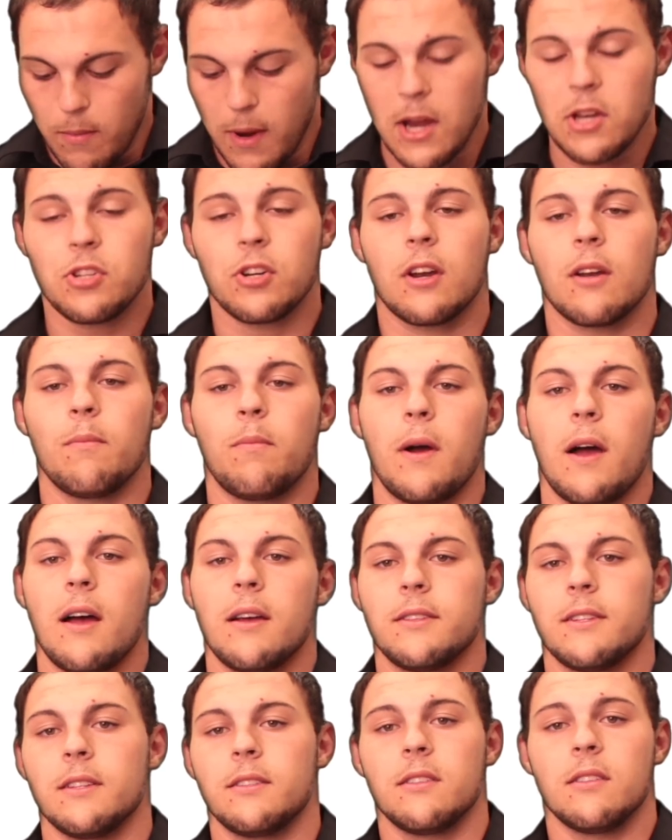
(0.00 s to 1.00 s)
major
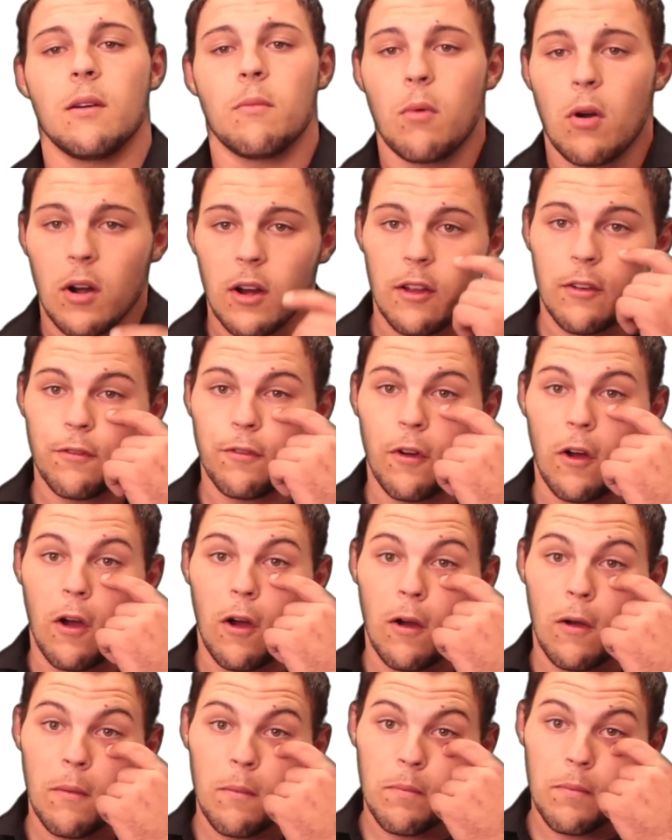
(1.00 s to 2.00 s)
composites in the market
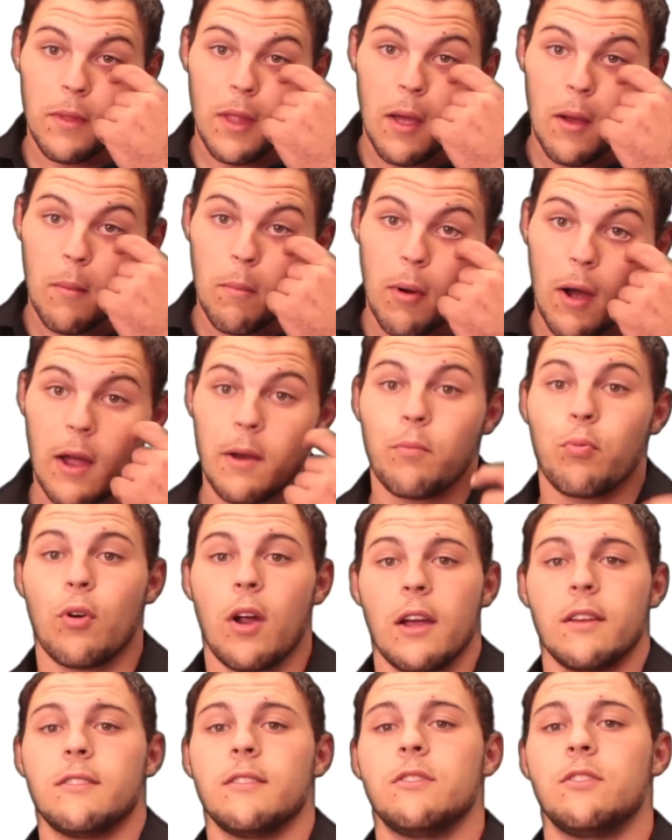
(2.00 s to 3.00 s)
fall, bond
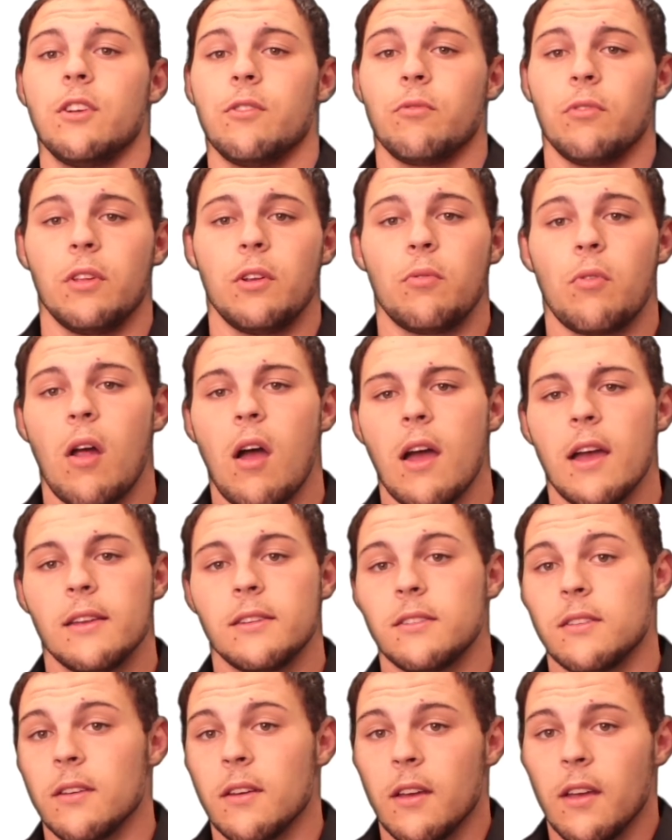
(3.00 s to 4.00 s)
prices generally
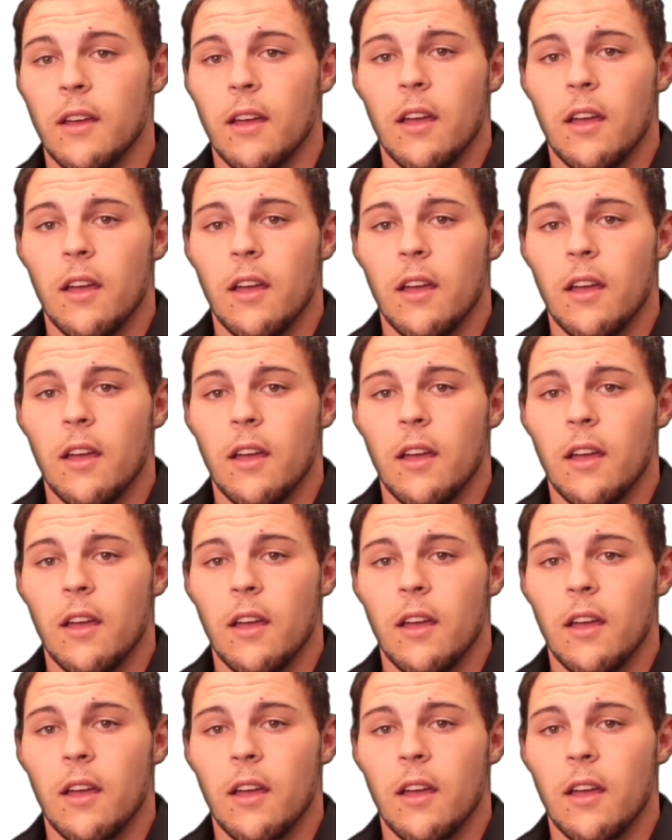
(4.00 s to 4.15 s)
rise.